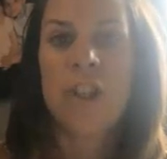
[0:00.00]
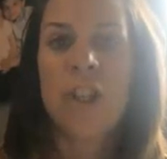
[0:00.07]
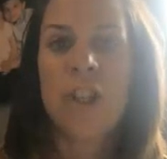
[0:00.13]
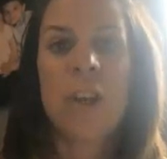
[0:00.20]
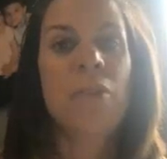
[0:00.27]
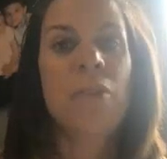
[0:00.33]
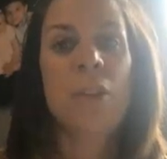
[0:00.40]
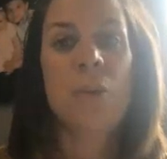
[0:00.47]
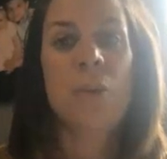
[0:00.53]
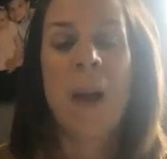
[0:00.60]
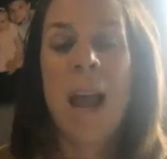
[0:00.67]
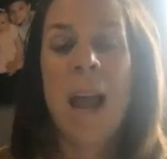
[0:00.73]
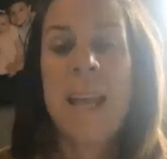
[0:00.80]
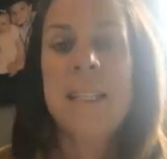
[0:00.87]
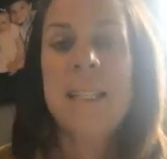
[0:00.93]
shift to the
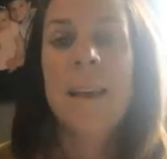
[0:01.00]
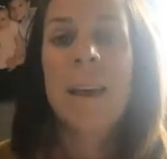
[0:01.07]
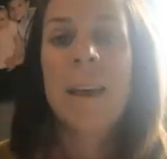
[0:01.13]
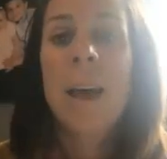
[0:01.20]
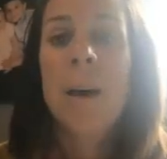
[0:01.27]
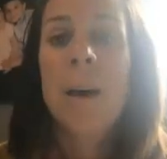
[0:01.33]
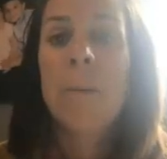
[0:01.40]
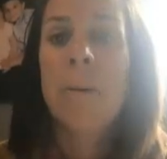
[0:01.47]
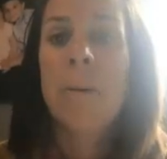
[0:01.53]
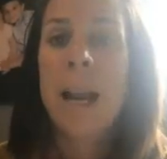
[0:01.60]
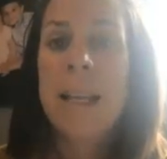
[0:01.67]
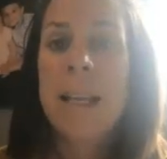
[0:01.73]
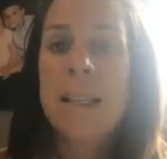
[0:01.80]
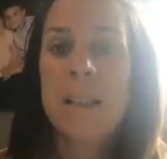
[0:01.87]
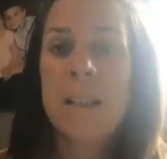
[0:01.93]
right,
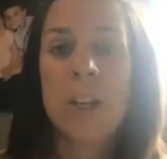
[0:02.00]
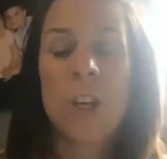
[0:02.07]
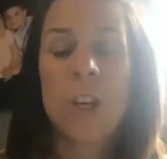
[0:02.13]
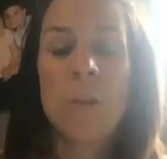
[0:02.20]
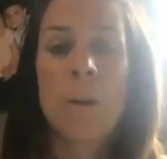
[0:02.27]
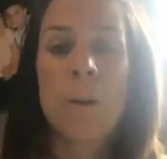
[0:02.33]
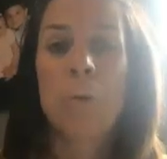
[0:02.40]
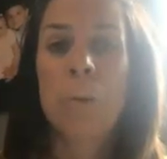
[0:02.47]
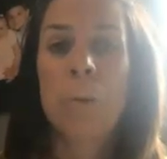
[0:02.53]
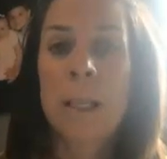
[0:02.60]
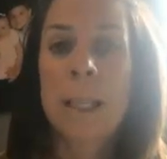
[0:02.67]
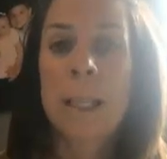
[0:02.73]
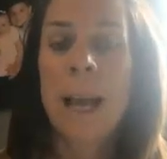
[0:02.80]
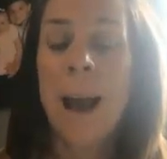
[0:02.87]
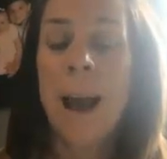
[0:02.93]
prices could be
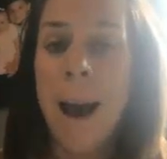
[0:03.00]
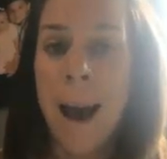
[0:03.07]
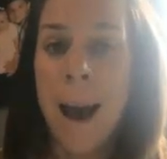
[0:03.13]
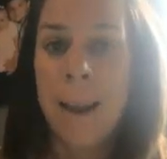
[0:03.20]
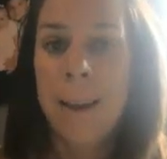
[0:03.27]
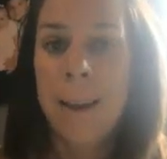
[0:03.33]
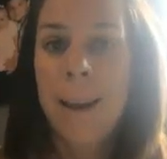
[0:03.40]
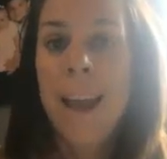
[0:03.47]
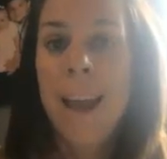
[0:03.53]
really high.